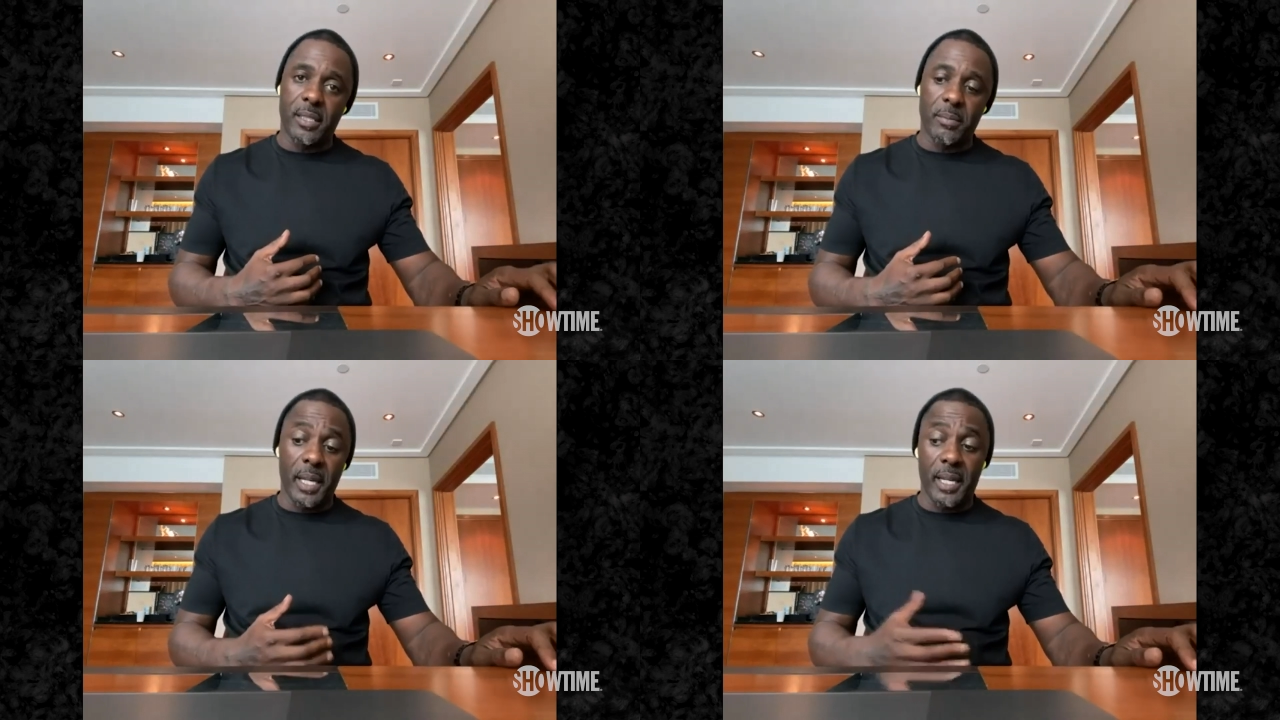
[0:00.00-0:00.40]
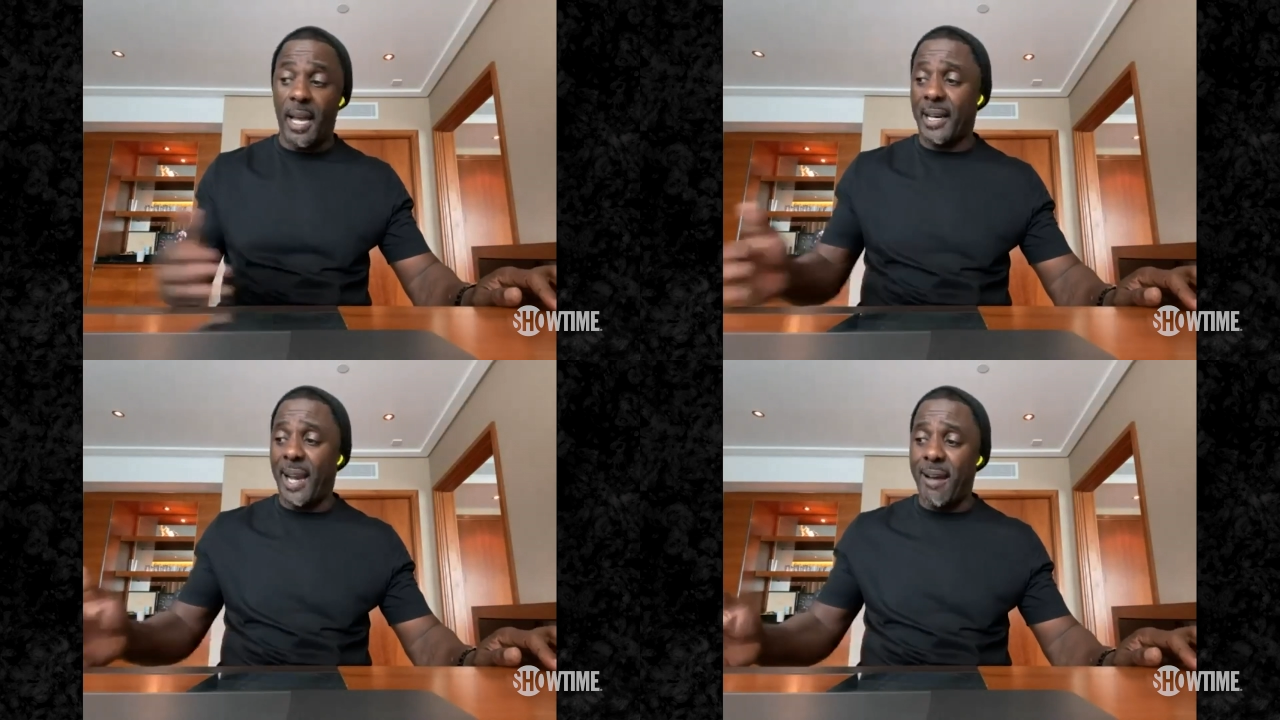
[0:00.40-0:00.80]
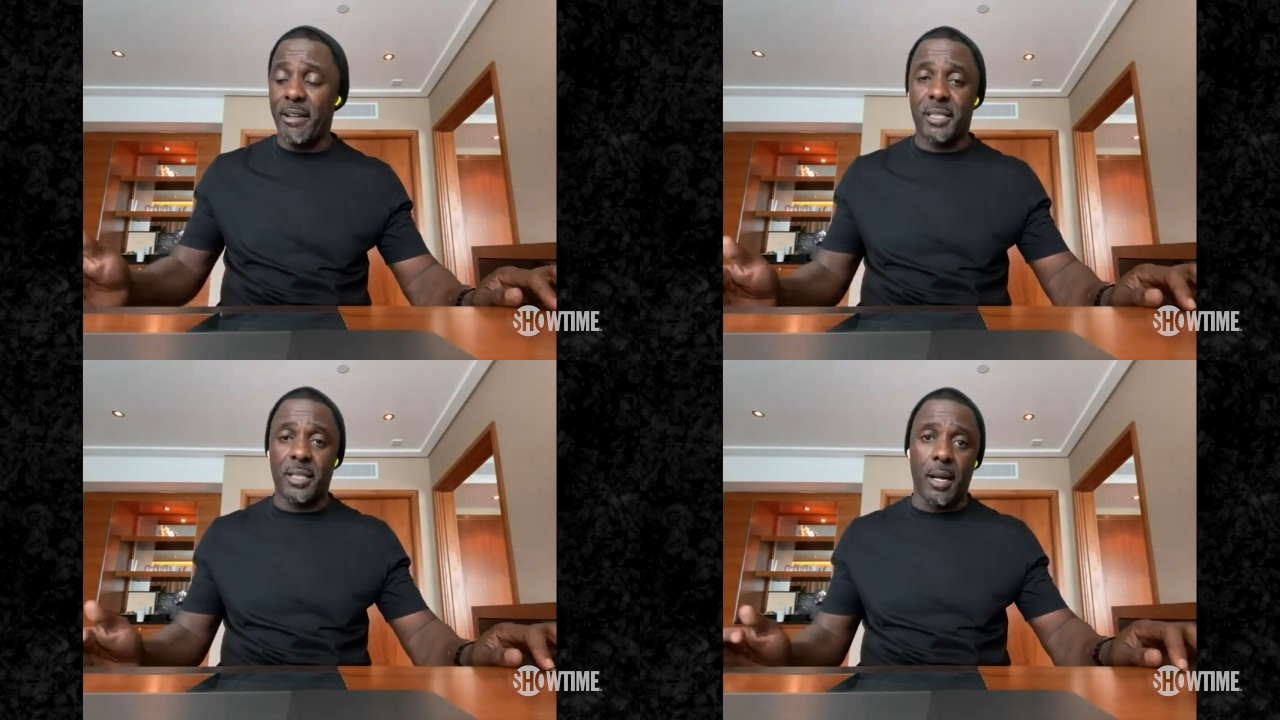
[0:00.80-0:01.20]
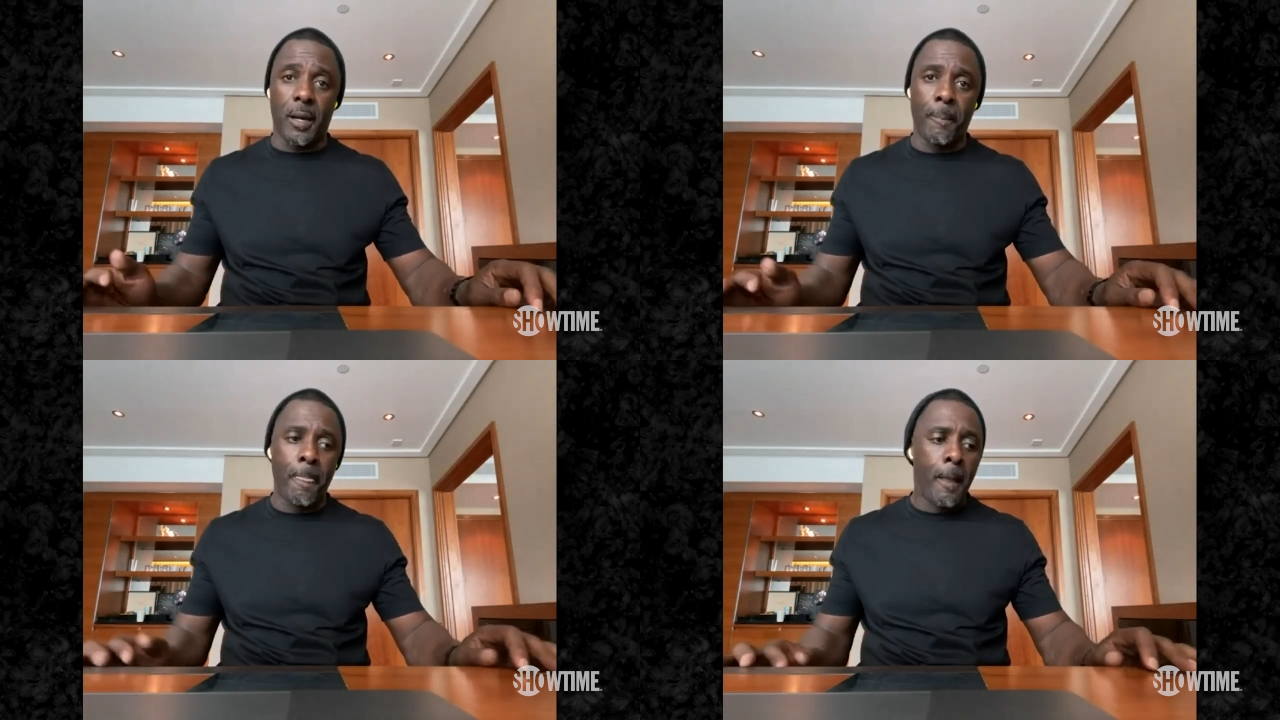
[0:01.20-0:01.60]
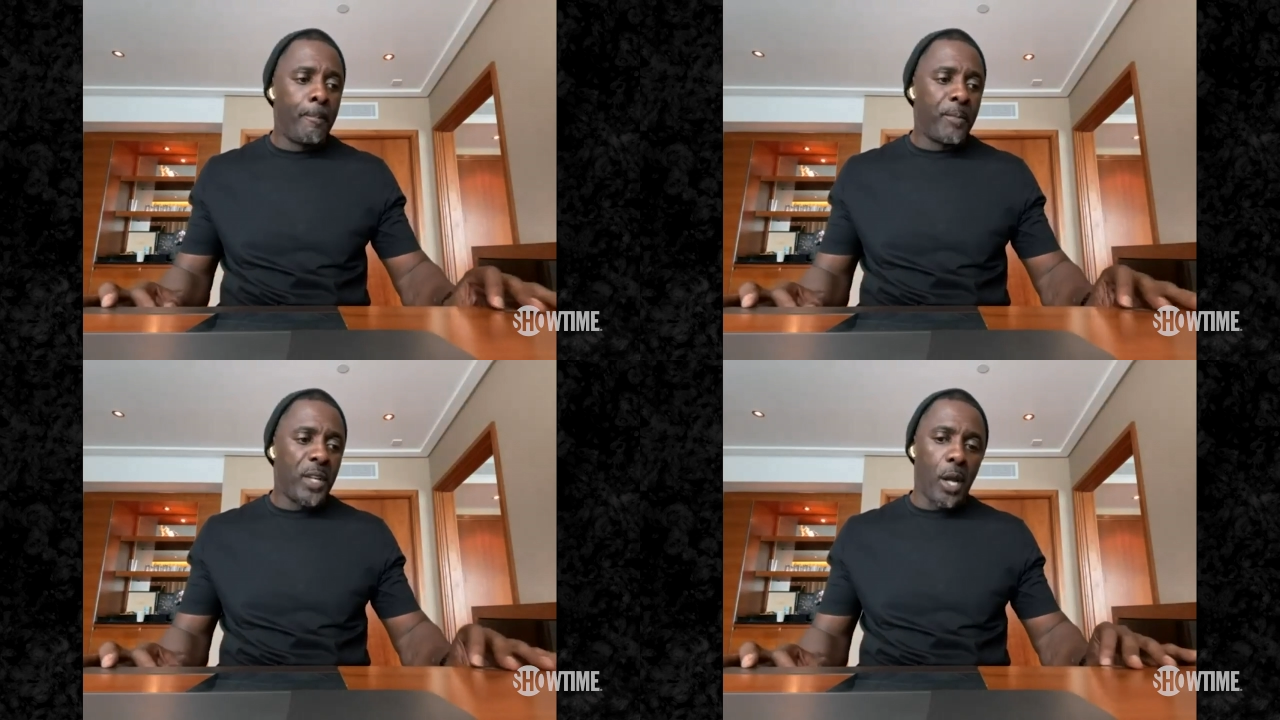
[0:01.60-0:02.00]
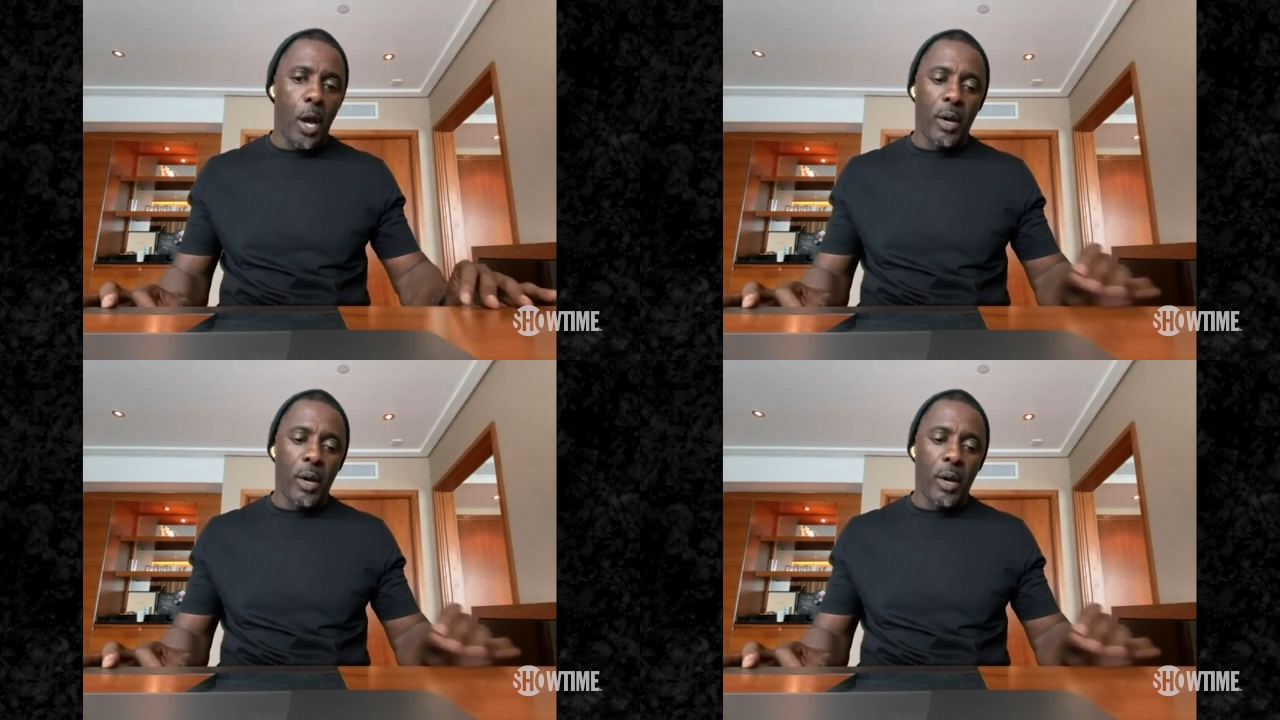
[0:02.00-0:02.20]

And that character, you know,